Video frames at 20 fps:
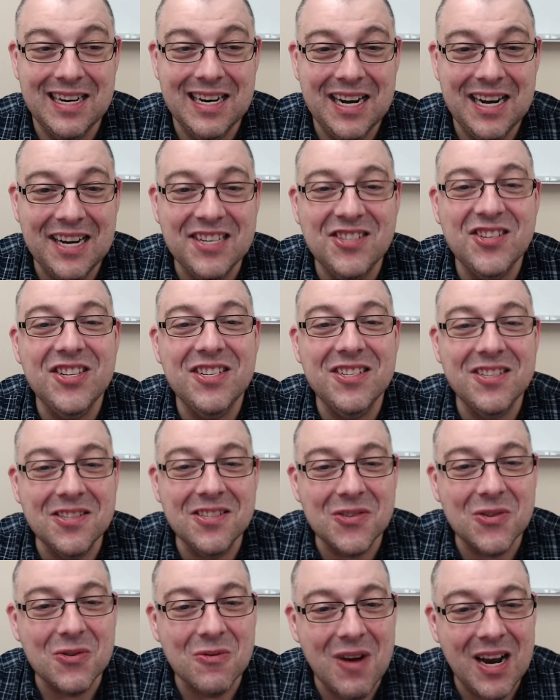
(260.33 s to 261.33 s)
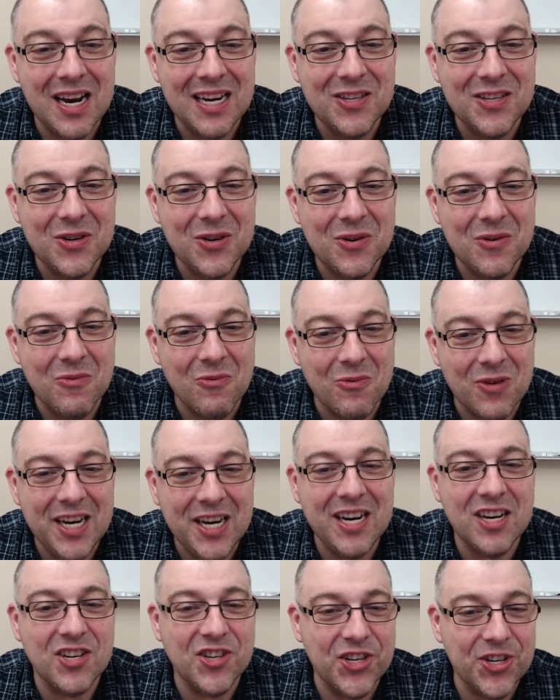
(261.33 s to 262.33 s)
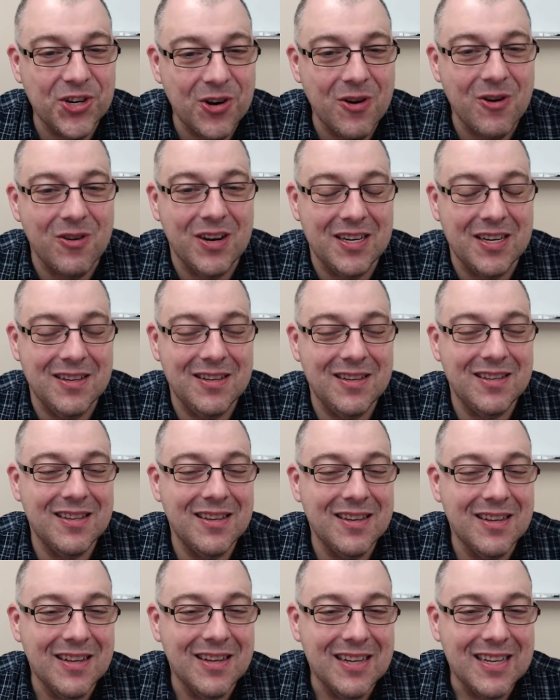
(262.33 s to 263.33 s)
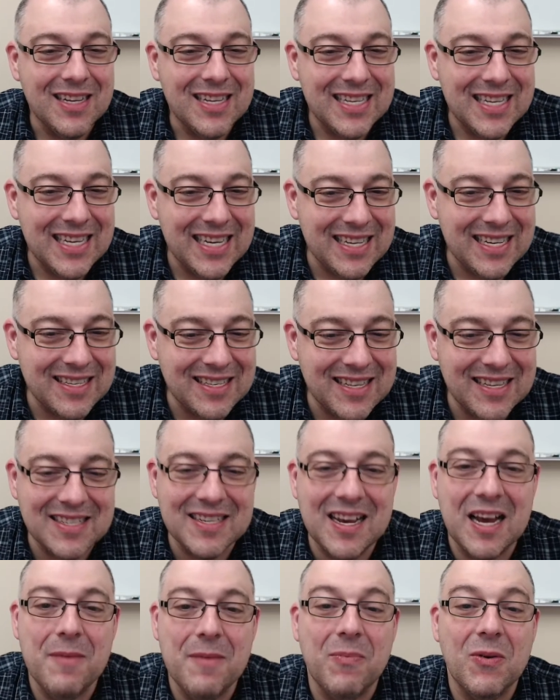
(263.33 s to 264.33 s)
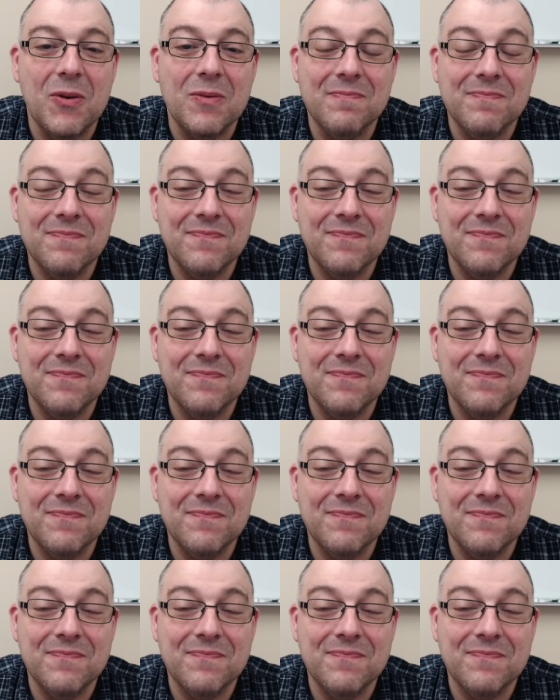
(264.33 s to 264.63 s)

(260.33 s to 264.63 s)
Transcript: And Jesus tried to reassure his disciple,